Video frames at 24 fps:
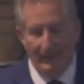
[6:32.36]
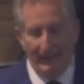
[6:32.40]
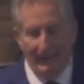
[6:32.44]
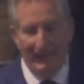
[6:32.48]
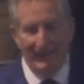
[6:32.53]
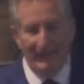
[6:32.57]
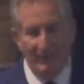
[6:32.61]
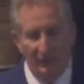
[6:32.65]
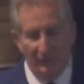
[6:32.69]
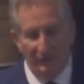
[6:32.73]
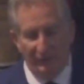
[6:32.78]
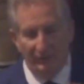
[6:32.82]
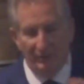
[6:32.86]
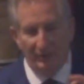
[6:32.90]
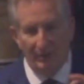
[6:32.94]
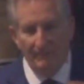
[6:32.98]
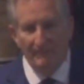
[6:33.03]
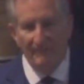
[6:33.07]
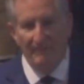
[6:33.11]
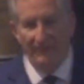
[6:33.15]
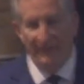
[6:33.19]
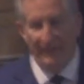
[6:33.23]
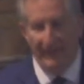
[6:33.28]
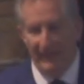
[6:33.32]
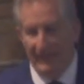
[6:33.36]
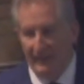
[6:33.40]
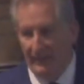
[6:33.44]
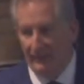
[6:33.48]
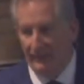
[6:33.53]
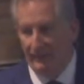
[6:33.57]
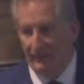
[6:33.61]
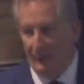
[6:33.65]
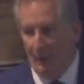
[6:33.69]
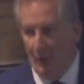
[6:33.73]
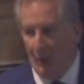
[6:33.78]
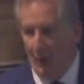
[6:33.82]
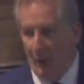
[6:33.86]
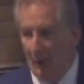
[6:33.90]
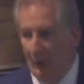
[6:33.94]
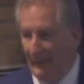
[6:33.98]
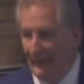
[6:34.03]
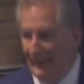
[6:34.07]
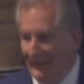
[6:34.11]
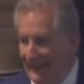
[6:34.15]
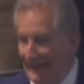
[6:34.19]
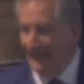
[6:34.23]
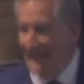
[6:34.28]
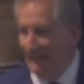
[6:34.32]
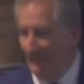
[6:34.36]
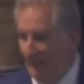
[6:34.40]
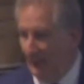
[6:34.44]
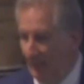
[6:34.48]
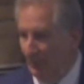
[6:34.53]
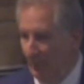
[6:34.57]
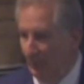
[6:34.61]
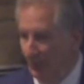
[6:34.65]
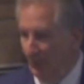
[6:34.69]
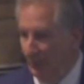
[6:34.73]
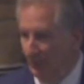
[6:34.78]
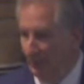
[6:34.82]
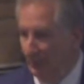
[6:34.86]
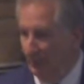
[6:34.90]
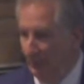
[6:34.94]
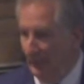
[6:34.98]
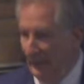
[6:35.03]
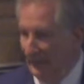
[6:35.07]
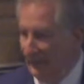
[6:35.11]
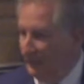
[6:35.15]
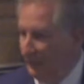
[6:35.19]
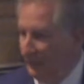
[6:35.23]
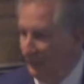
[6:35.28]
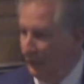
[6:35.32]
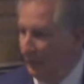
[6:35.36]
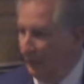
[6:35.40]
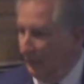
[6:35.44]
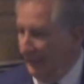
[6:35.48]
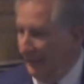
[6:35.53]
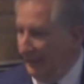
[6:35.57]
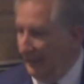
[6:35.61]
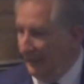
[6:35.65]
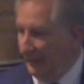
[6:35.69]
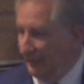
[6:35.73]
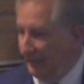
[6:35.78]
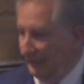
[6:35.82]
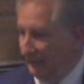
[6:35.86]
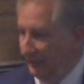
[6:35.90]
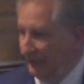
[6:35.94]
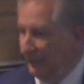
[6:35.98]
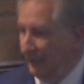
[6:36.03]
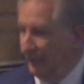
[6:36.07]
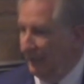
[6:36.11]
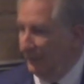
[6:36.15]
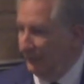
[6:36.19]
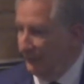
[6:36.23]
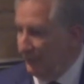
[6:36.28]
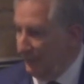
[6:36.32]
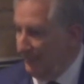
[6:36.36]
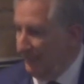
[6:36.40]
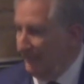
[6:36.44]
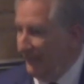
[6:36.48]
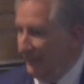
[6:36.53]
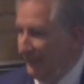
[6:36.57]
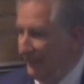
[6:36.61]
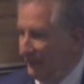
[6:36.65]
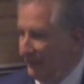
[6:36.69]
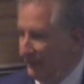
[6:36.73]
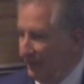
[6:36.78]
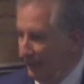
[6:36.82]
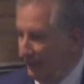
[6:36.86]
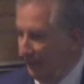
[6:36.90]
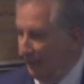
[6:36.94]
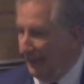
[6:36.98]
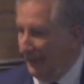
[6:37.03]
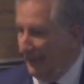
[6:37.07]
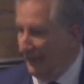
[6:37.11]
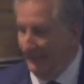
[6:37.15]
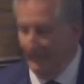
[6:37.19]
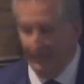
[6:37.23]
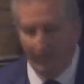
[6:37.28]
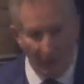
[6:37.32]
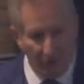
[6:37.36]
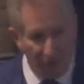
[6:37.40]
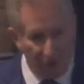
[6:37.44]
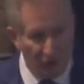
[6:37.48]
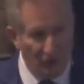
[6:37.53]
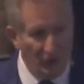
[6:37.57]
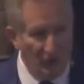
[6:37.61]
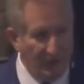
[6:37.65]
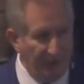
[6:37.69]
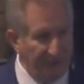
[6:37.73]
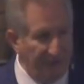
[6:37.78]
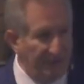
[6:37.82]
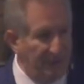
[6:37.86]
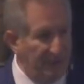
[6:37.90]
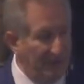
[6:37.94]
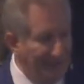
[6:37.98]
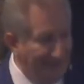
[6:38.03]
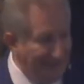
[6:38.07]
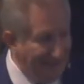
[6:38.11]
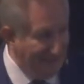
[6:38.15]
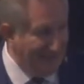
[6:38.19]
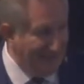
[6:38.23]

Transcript: And you know, some things are inevitable. That's just the way it is. Some things in life are just